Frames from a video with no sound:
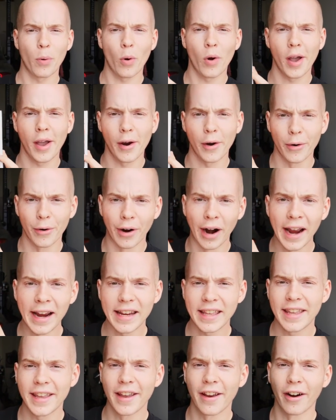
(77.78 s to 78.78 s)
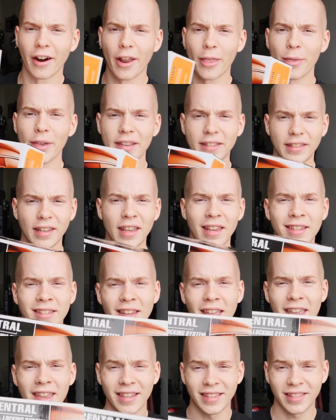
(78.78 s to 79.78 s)
boy right here. This
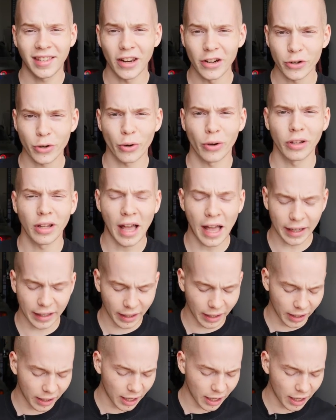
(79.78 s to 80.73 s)
is a central locking